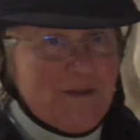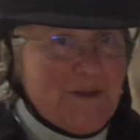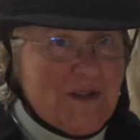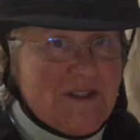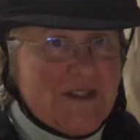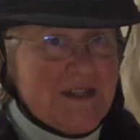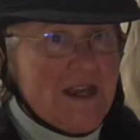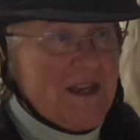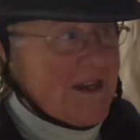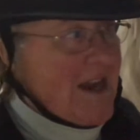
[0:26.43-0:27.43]
horses
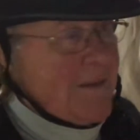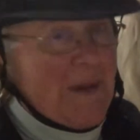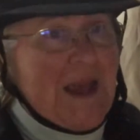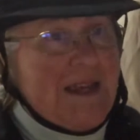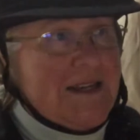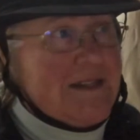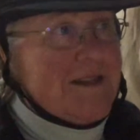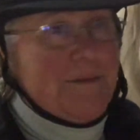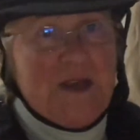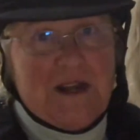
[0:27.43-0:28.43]
kind of back into
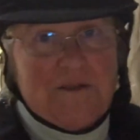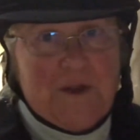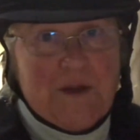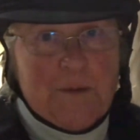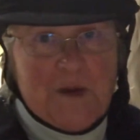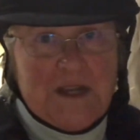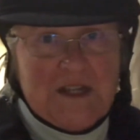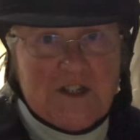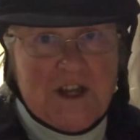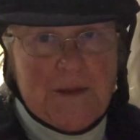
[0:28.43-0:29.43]
some kind of working
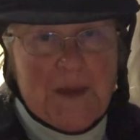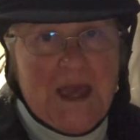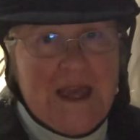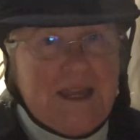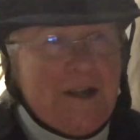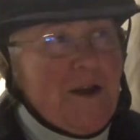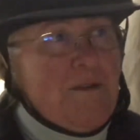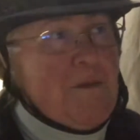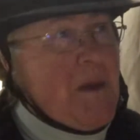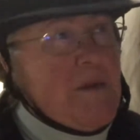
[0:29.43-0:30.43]
shape. You know, I
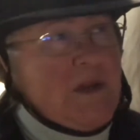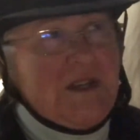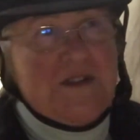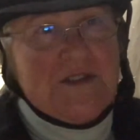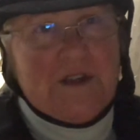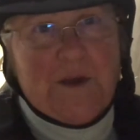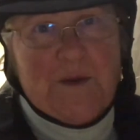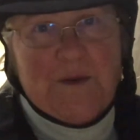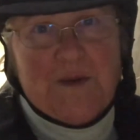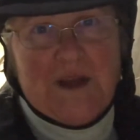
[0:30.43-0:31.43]
remember years
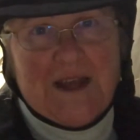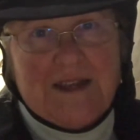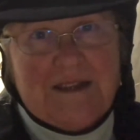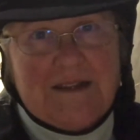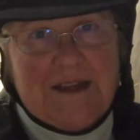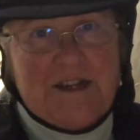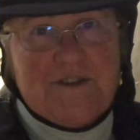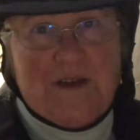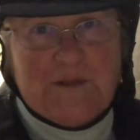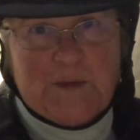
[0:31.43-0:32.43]
ago, I
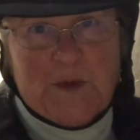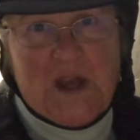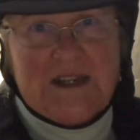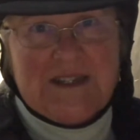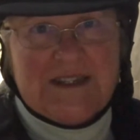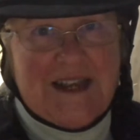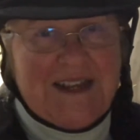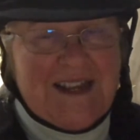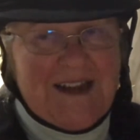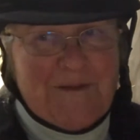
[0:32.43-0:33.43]
traveled abroad to
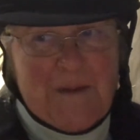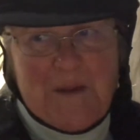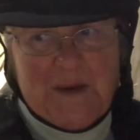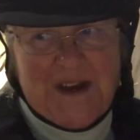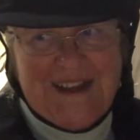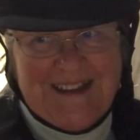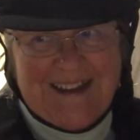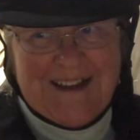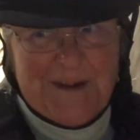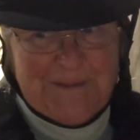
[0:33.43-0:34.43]
study, and I remember
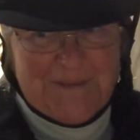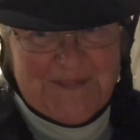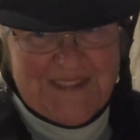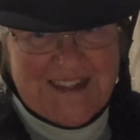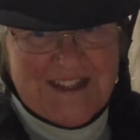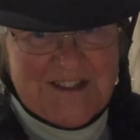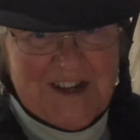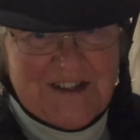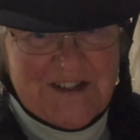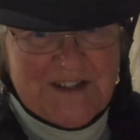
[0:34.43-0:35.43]
the
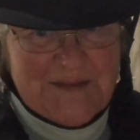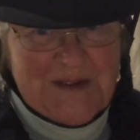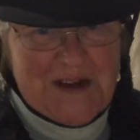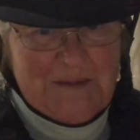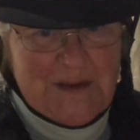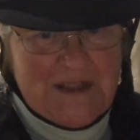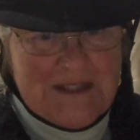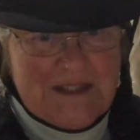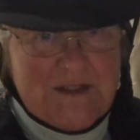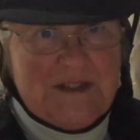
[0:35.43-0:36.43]
instructors where I
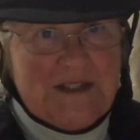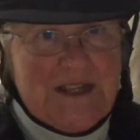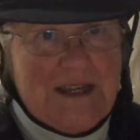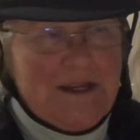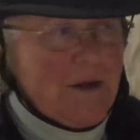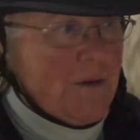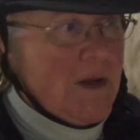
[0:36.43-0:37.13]
was used to say, you know,